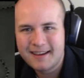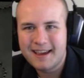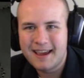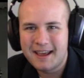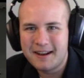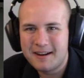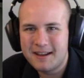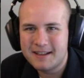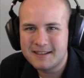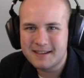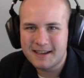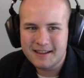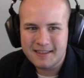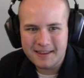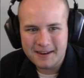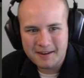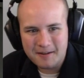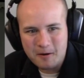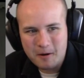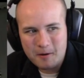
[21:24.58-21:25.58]
And it's like
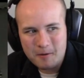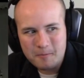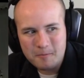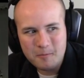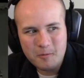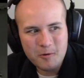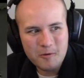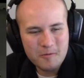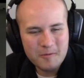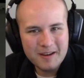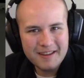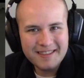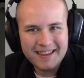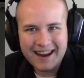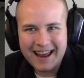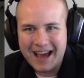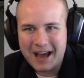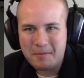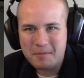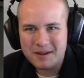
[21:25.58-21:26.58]
the movement
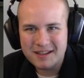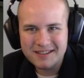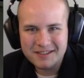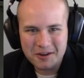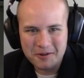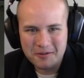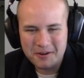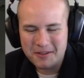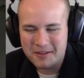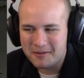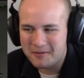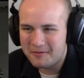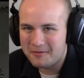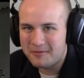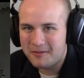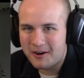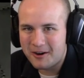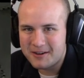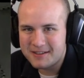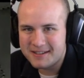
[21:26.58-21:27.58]
that happens over on the
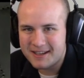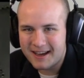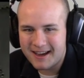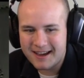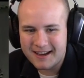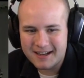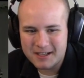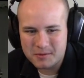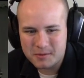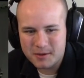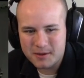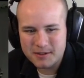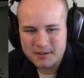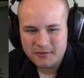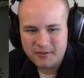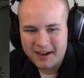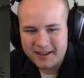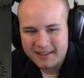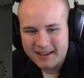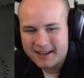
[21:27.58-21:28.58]
far side, as well as
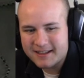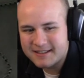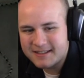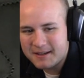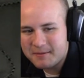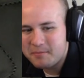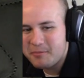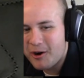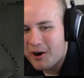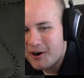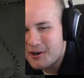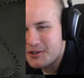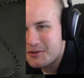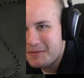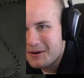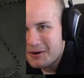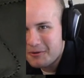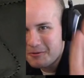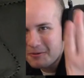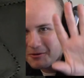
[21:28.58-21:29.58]
the fact that I can see parts
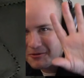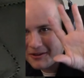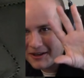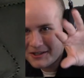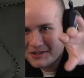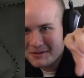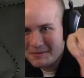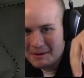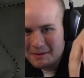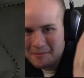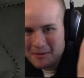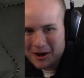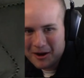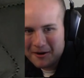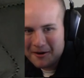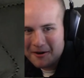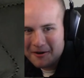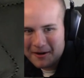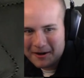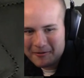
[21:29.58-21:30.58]
of my own reflection on my
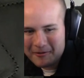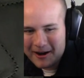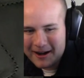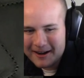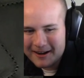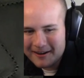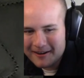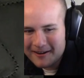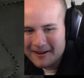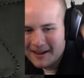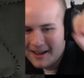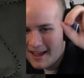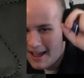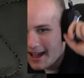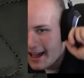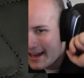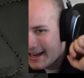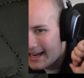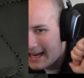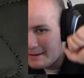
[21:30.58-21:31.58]
monitor, like right here.
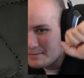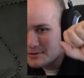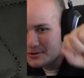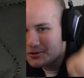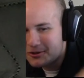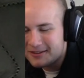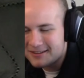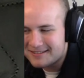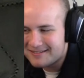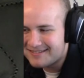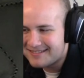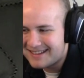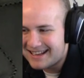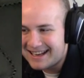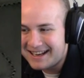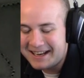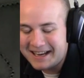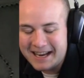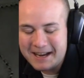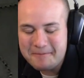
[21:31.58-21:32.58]

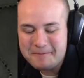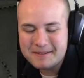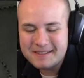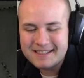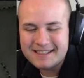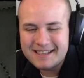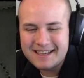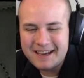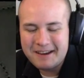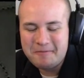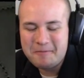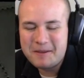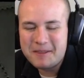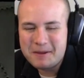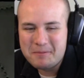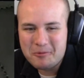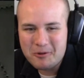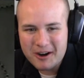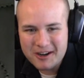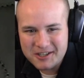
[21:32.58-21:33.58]
It keeps giving me
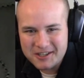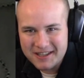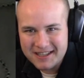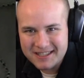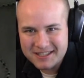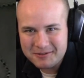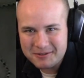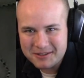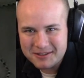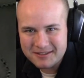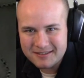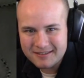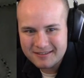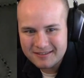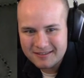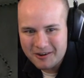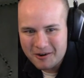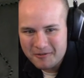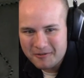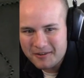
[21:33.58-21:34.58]
the impression that someone's
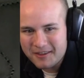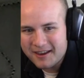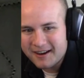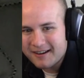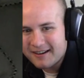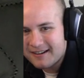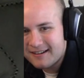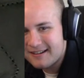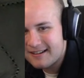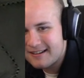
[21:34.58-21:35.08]
over there.